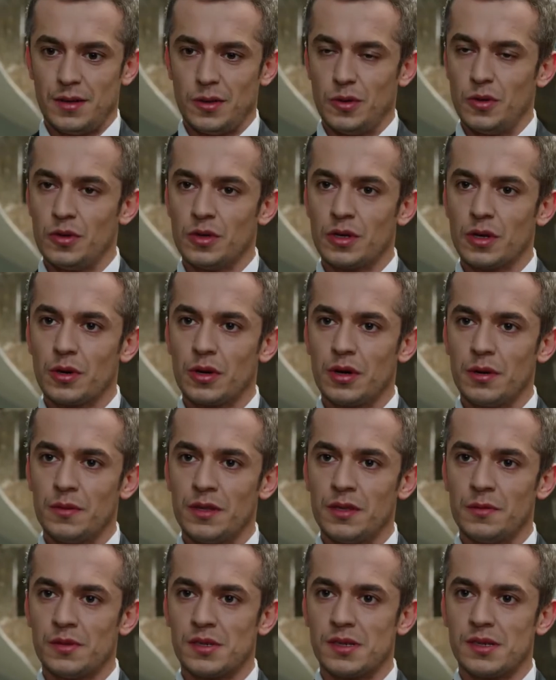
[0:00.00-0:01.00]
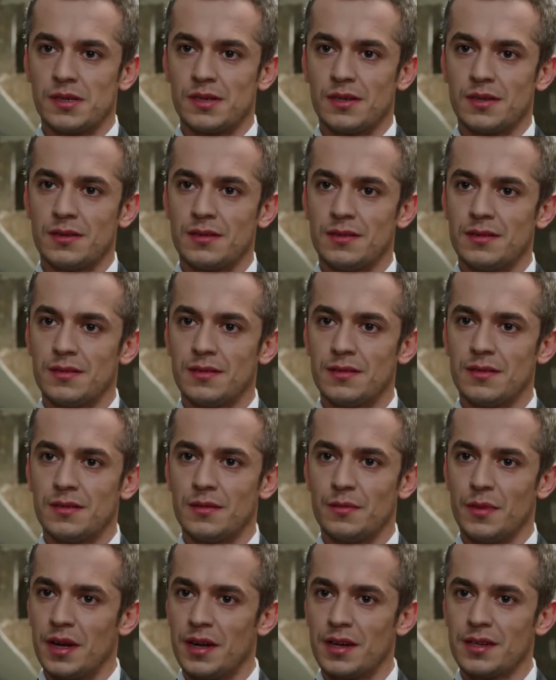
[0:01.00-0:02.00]
I didn't see you at the wedding.
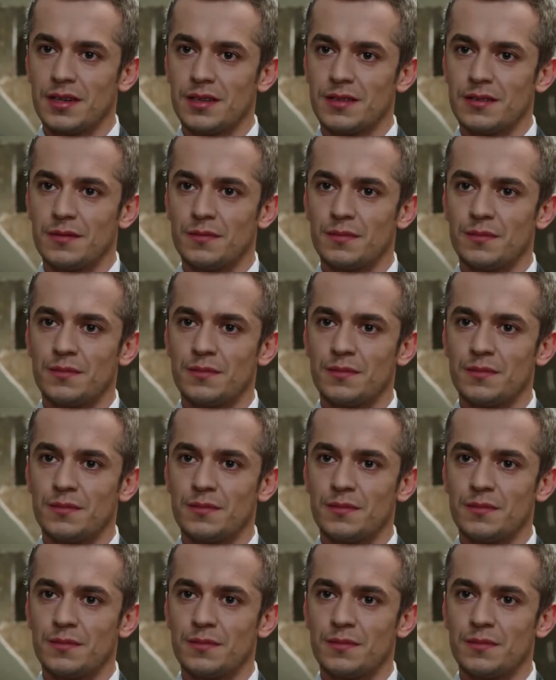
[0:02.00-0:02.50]
I got worried.